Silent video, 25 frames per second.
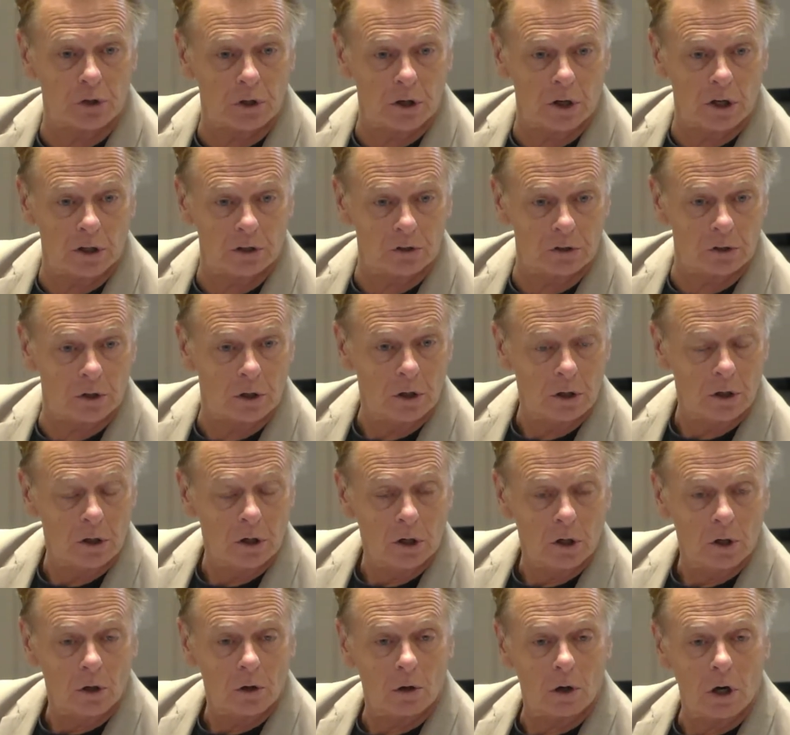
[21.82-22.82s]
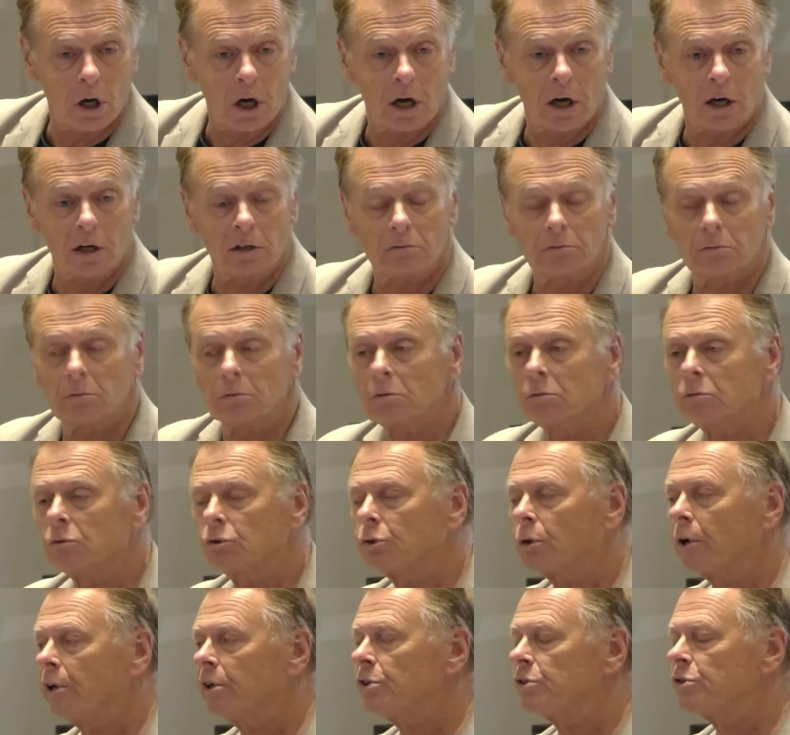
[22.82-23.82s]
and uh,
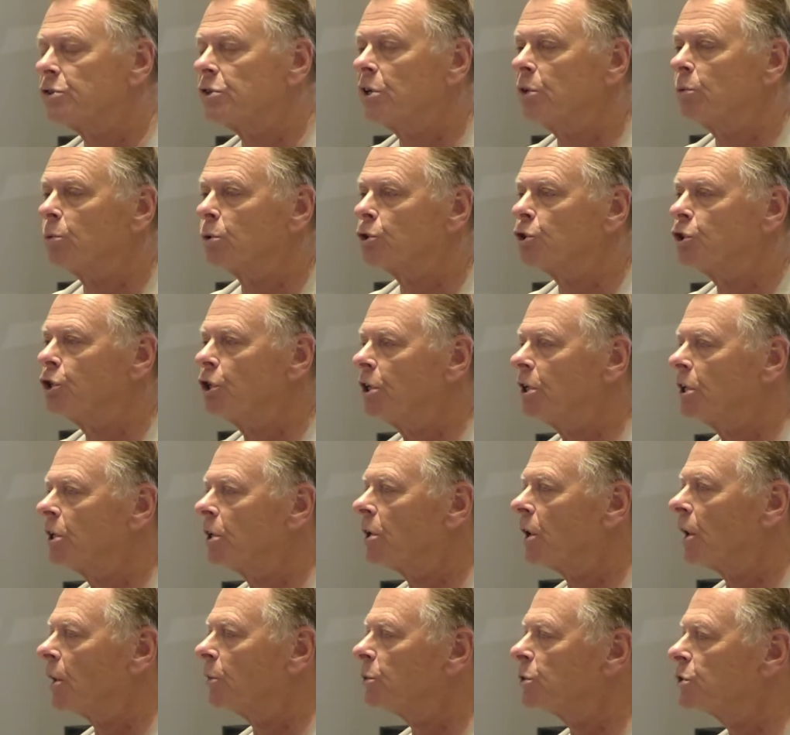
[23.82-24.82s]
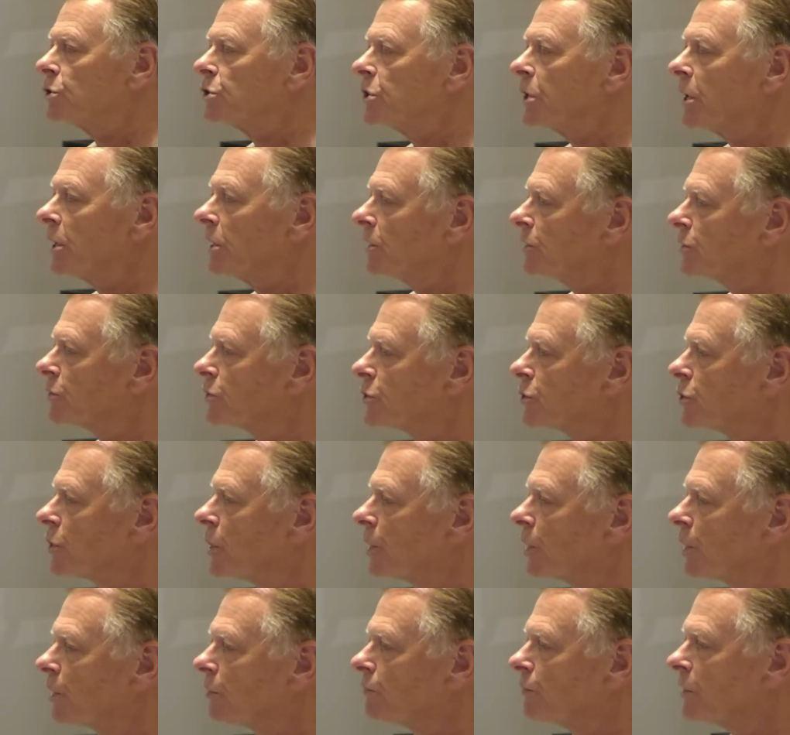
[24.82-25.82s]
trying to see where Gene and I would settle and
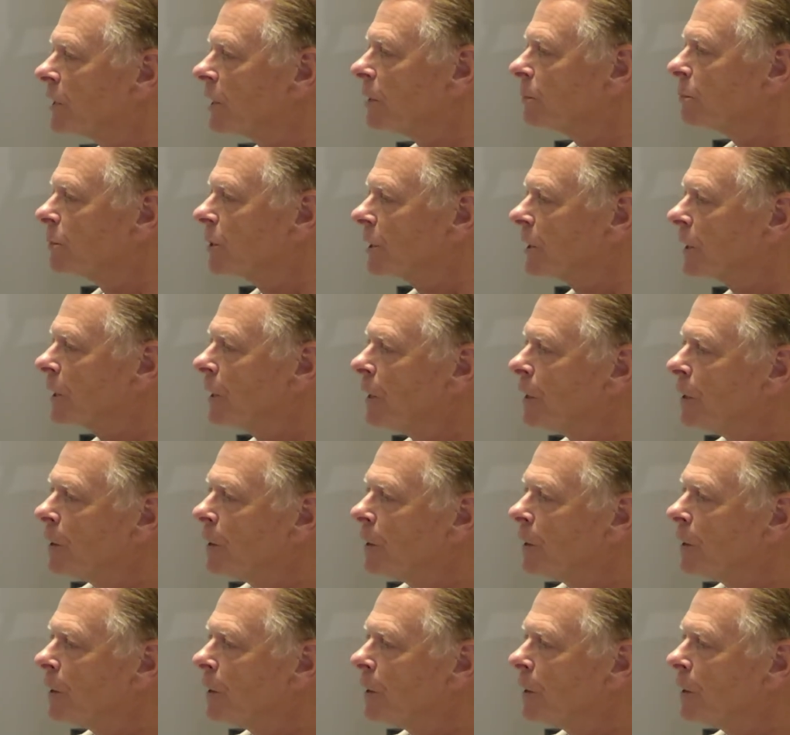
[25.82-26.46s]
start our family.